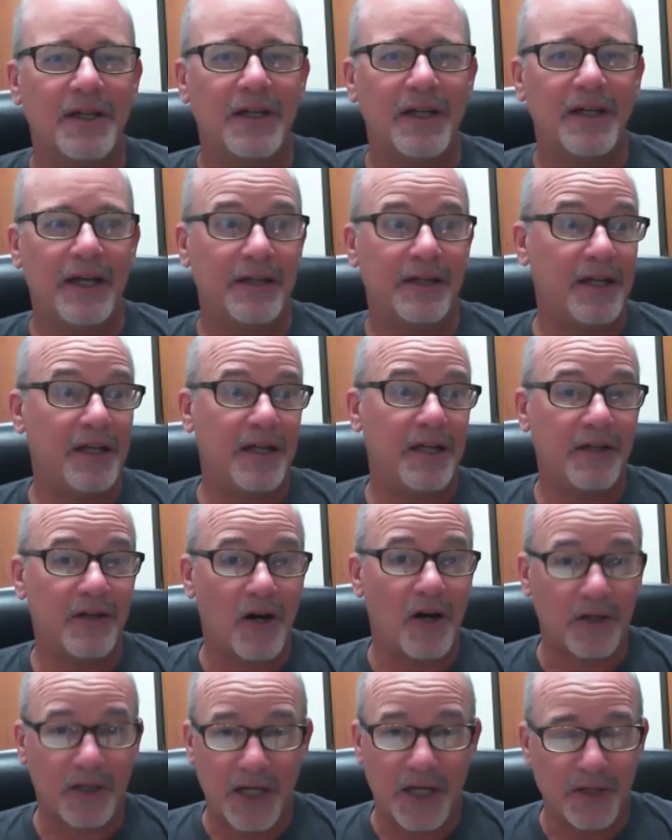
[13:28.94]
and in
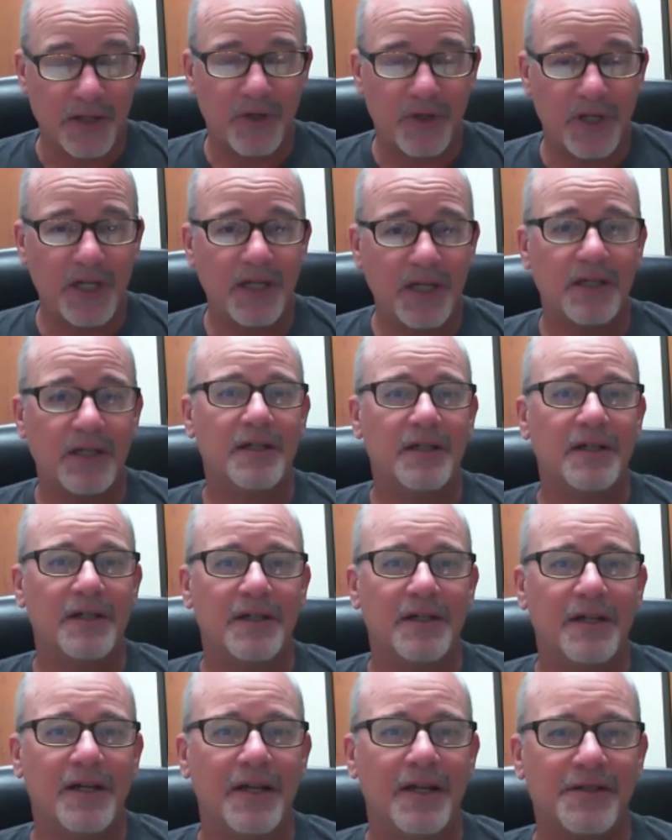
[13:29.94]
our country.
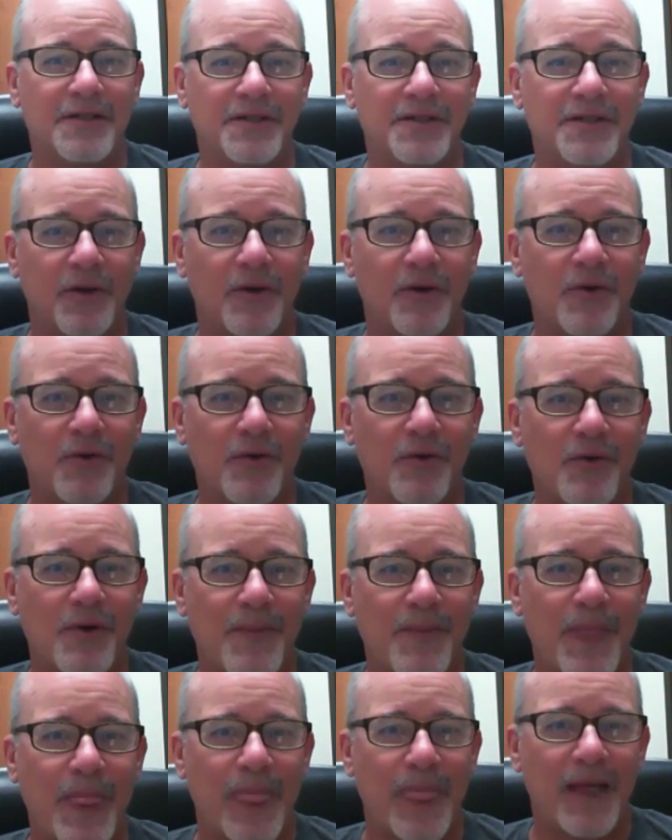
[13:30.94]
And so
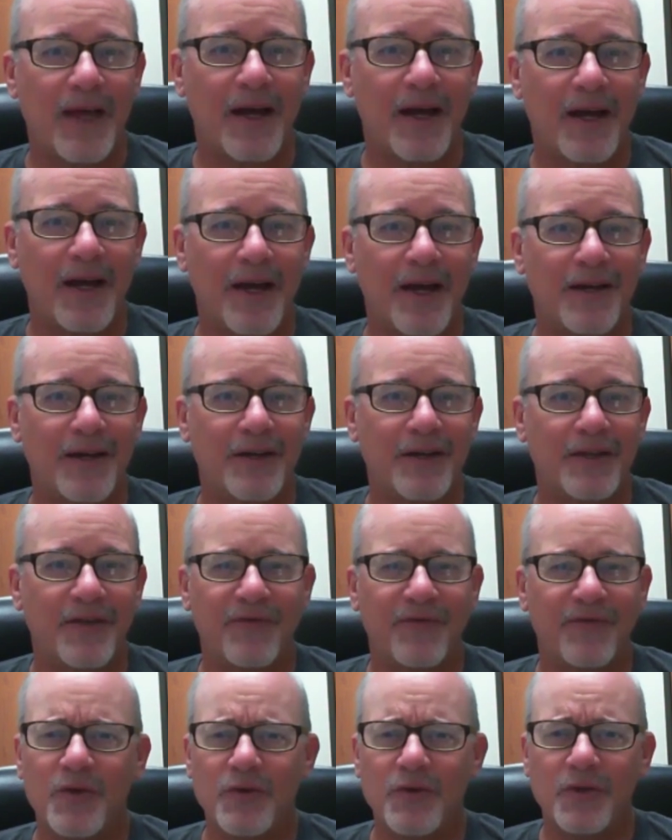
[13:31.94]
uh, the
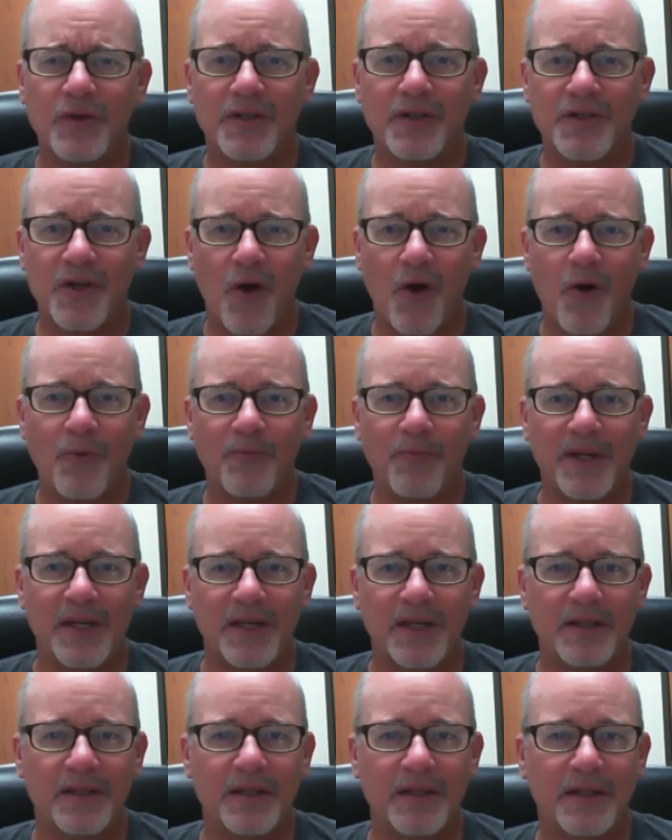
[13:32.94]
future is
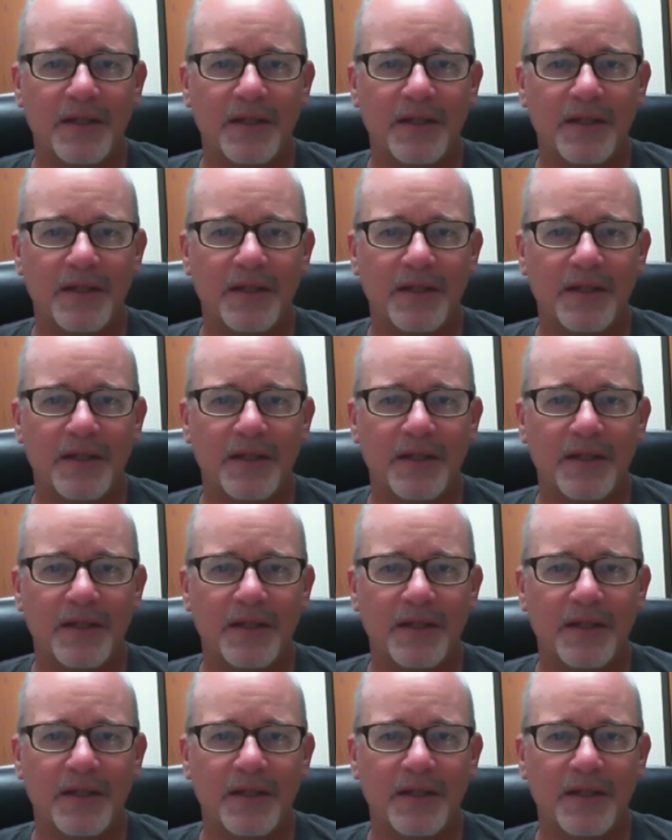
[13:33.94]
open.